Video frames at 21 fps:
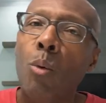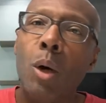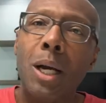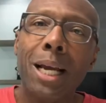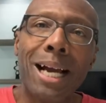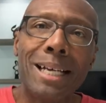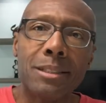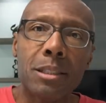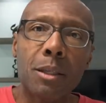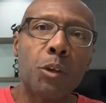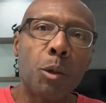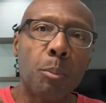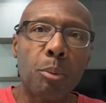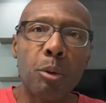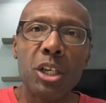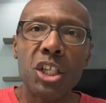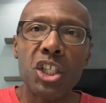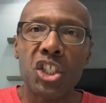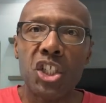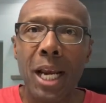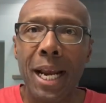Well, guys, if you
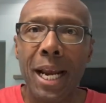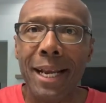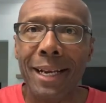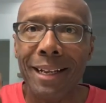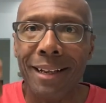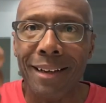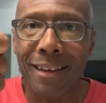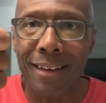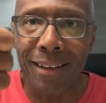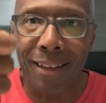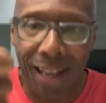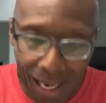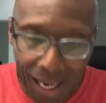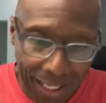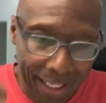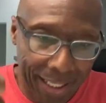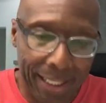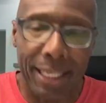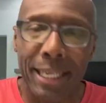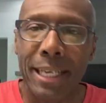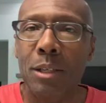appreciate it,
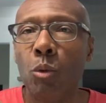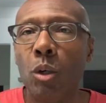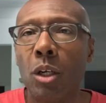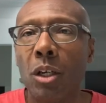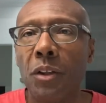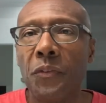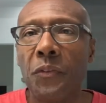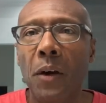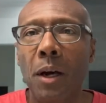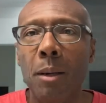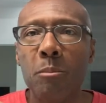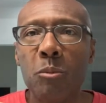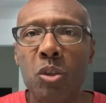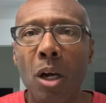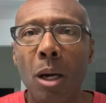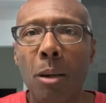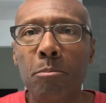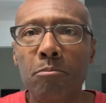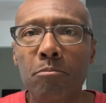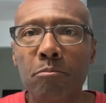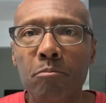lock it in with a thumbs
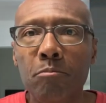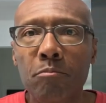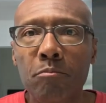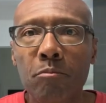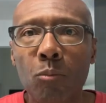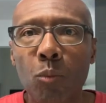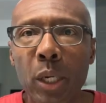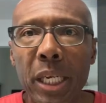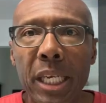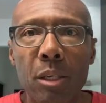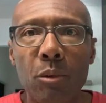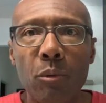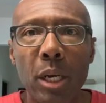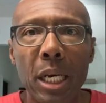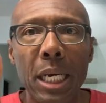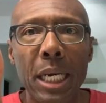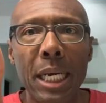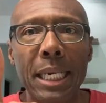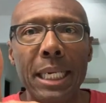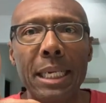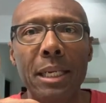up. We're getting
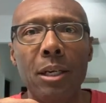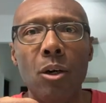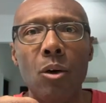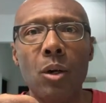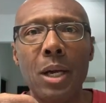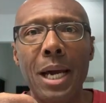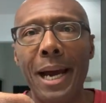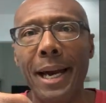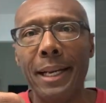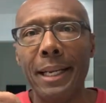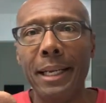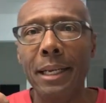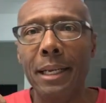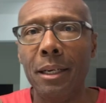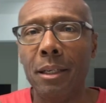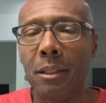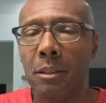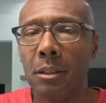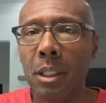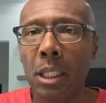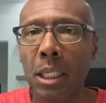ready to get on out of
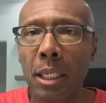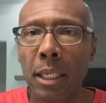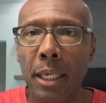here.